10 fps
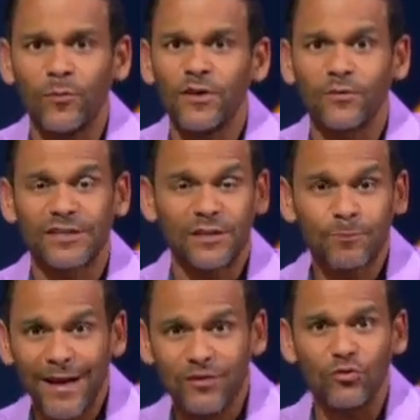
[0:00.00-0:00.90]
the
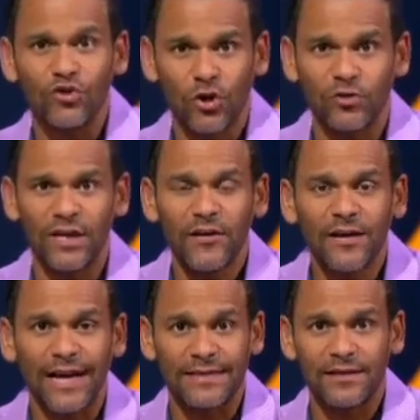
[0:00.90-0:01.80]
respect you showed the other
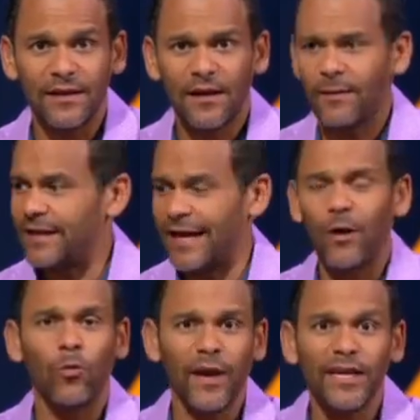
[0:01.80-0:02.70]
guys. I mean,
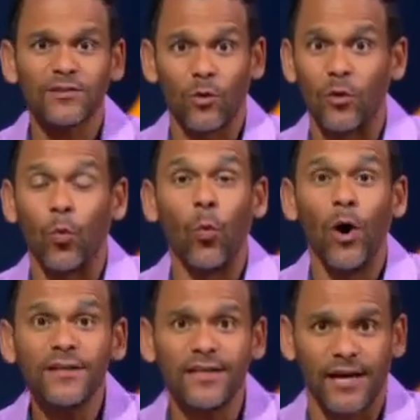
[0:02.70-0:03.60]
hell, Wiggins won
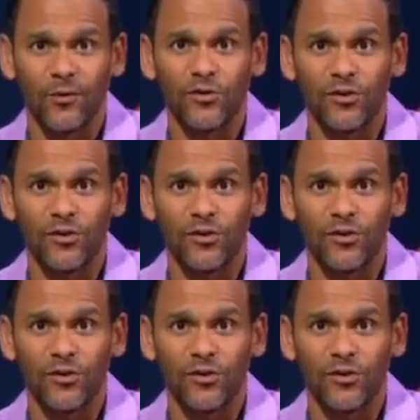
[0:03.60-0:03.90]
1 title with you